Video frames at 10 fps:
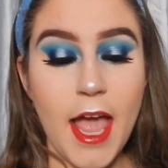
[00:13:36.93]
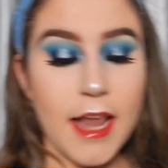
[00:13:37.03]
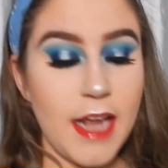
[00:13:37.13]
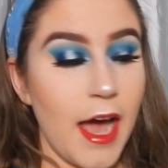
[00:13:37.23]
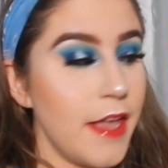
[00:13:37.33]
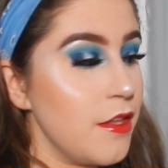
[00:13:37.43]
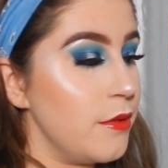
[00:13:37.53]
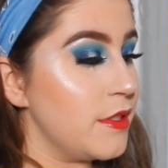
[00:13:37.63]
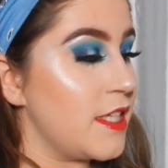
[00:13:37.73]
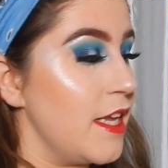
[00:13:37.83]
and I
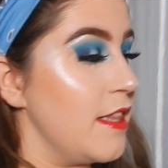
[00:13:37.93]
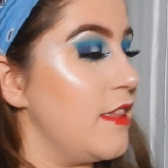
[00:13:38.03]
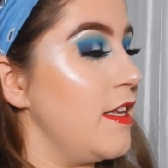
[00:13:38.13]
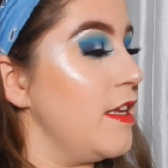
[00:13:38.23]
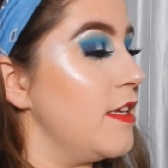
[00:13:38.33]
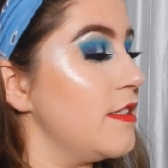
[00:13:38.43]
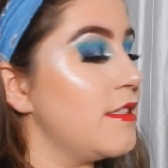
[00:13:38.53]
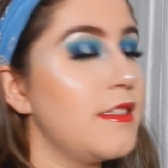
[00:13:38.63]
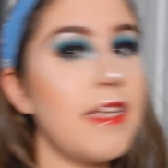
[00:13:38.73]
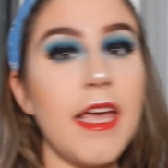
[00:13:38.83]
used the
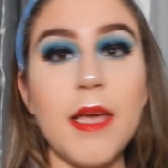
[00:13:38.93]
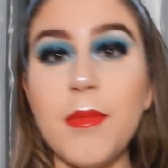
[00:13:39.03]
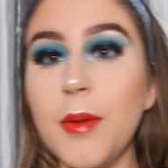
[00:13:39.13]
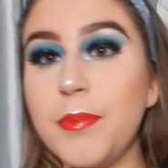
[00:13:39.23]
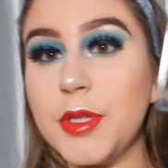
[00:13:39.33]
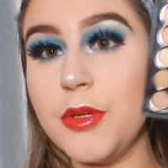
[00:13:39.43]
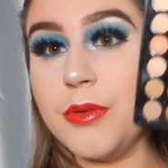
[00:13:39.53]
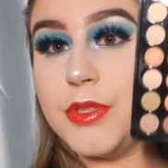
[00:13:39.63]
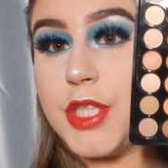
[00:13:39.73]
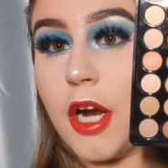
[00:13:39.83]
same
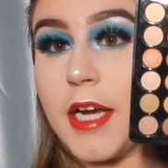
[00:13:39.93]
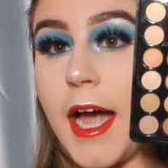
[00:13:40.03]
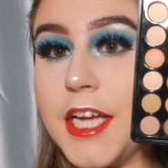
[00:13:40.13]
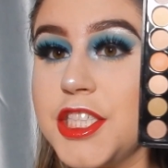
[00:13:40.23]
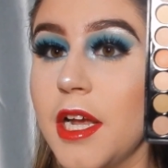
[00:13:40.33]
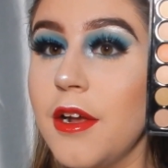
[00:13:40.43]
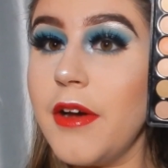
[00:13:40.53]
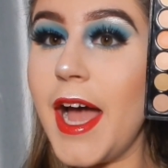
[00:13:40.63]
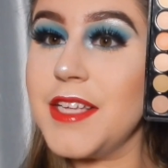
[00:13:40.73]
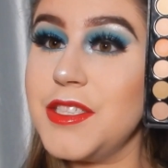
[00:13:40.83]
blue dark
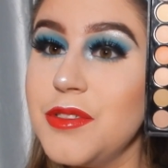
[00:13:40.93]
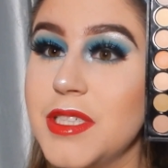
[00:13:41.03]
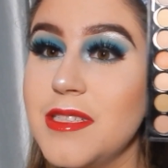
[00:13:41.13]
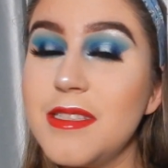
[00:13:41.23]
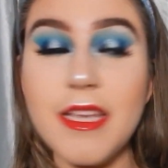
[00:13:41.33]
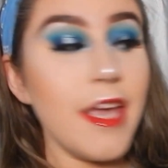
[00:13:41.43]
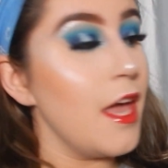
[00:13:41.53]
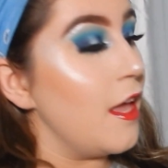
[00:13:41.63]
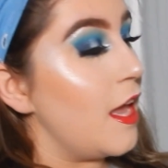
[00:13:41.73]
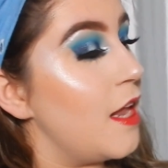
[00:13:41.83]
eyeshadow as you can see
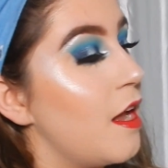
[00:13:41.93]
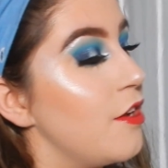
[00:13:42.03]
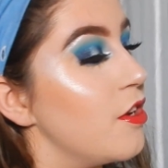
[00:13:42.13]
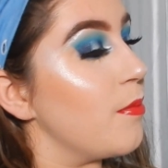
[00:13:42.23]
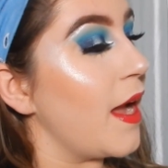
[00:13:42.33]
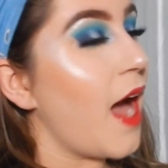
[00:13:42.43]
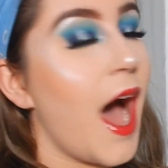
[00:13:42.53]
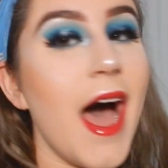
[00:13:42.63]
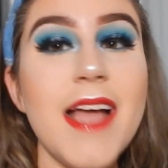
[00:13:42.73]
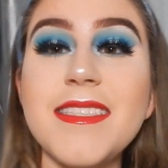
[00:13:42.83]
and under my
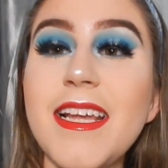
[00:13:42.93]
eyes,